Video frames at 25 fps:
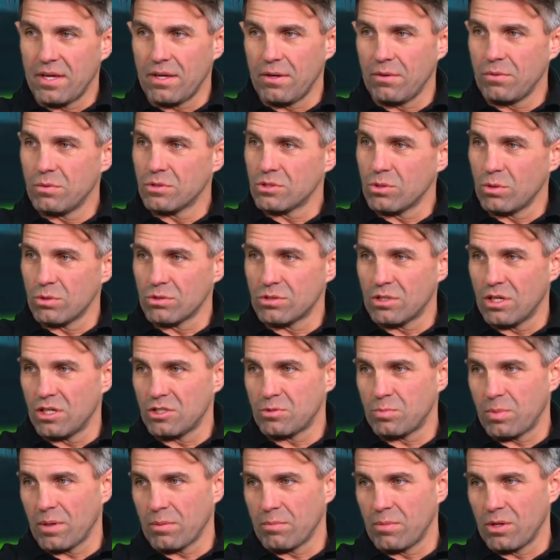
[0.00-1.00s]
who was also a
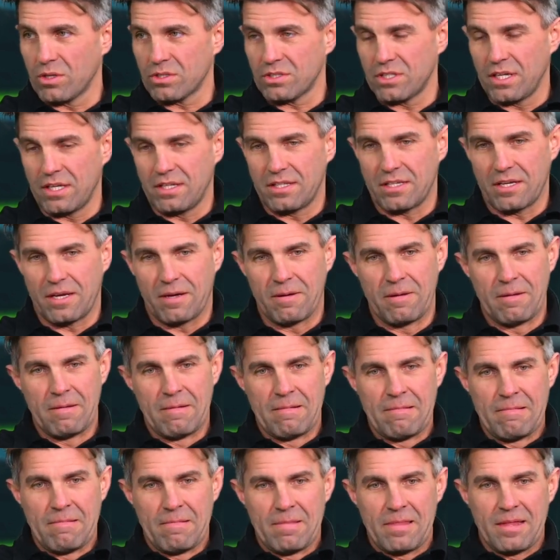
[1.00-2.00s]
Springbok center.
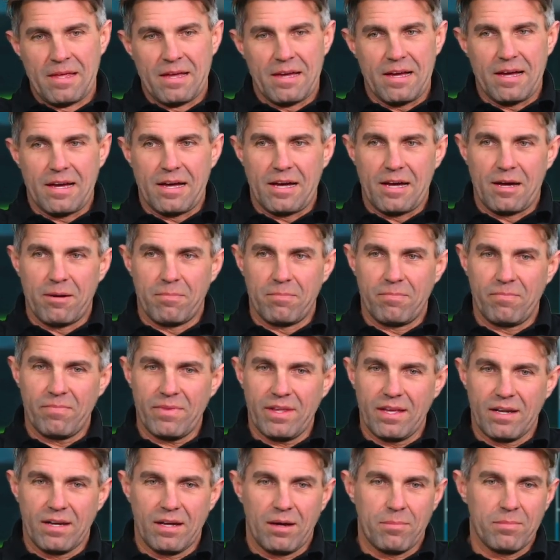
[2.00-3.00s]

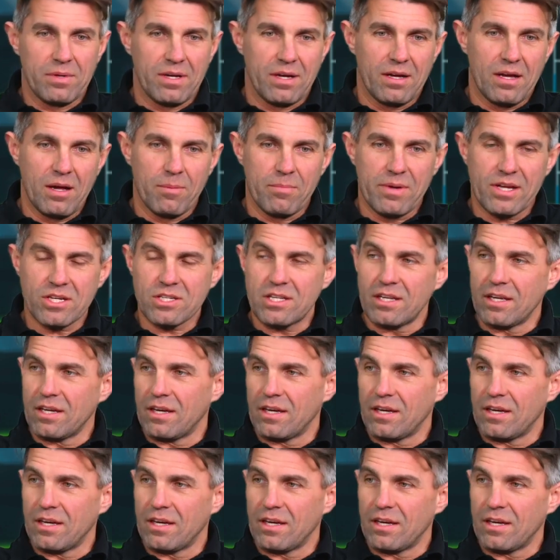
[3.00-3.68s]
And I'm actually